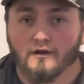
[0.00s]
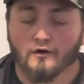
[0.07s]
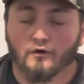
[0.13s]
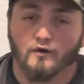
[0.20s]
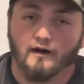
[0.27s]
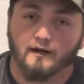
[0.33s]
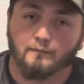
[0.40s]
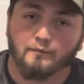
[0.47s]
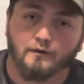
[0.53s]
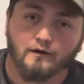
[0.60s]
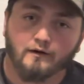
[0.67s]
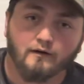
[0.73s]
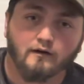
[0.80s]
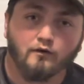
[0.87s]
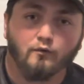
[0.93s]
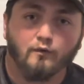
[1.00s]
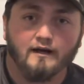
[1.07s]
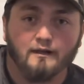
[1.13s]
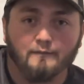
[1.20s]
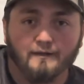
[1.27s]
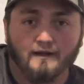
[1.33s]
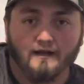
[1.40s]
Or I can put it on
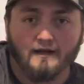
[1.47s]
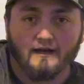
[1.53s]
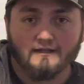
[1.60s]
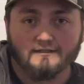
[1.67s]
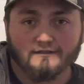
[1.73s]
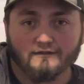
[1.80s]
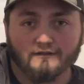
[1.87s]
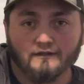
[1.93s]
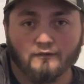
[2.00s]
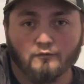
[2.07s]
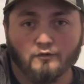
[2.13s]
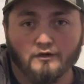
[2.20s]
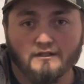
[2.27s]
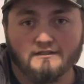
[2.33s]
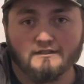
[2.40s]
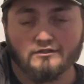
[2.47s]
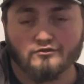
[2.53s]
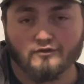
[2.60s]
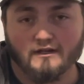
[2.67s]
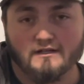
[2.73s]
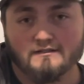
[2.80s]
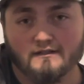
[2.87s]
quite a bit of hyzer in the woods and
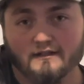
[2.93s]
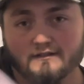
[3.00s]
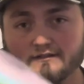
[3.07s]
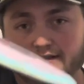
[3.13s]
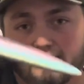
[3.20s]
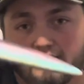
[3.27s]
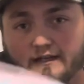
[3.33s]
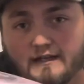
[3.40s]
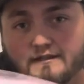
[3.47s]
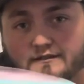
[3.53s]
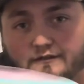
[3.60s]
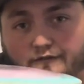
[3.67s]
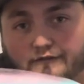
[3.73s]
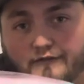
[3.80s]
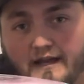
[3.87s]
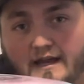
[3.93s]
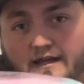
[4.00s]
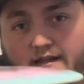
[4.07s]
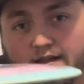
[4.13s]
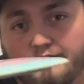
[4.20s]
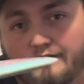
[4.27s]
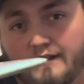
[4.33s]
trust that it's going to get to flat,
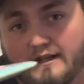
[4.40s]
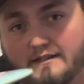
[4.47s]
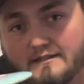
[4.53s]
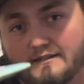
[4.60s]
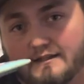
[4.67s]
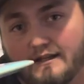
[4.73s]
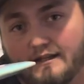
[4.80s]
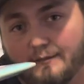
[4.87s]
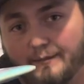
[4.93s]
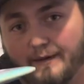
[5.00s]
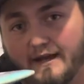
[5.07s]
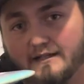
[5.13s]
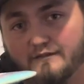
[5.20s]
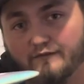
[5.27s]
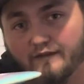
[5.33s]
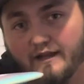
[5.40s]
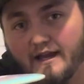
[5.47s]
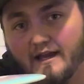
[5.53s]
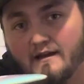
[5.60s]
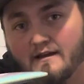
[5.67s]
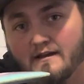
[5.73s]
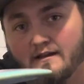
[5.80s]
if not slightly past
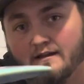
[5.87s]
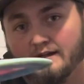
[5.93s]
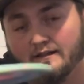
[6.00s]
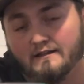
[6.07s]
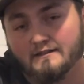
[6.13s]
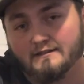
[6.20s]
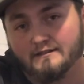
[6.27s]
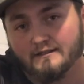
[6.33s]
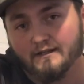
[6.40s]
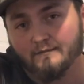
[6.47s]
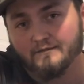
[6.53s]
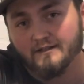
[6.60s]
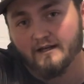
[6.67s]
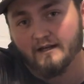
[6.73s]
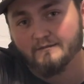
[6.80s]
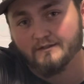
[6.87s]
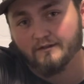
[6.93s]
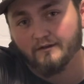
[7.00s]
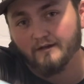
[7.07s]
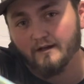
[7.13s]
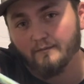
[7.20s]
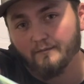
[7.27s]
flat. And then sometimes
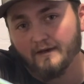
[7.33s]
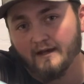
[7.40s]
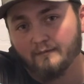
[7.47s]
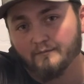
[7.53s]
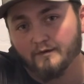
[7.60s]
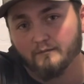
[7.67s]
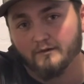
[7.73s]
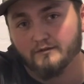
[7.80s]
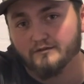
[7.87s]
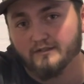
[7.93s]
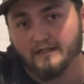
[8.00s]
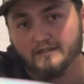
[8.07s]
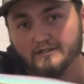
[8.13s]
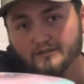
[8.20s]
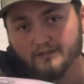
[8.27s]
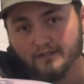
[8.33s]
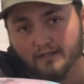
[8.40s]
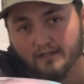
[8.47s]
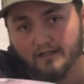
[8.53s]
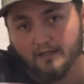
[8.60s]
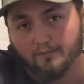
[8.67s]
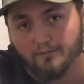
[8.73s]
it'll come back, but mostly it's just
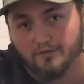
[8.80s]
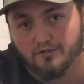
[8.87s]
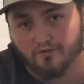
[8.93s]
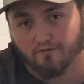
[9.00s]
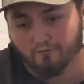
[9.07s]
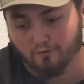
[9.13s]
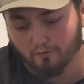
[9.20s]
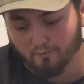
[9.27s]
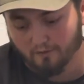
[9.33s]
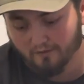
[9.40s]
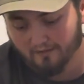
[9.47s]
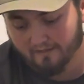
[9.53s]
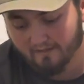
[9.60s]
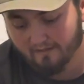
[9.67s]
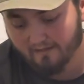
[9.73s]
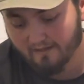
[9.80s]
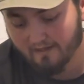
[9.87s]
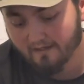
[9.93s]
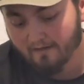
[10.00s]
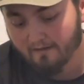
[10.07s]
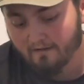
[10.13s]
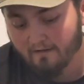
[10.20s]
going to keep pushing forward on that
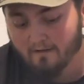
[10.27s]
line.